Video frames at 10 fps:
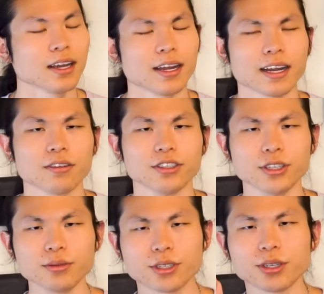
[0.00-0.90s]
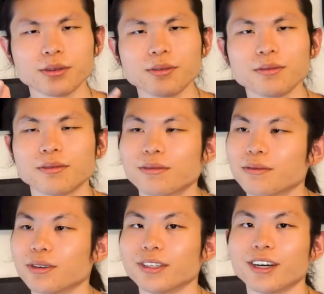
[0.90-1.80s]
And now you too
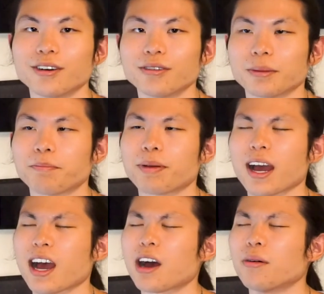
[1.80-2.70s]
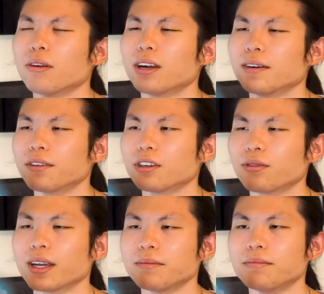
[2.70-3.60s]
will know the power of a
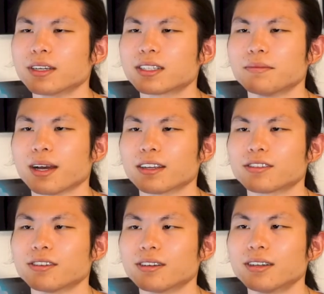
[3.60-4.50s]
great mix and master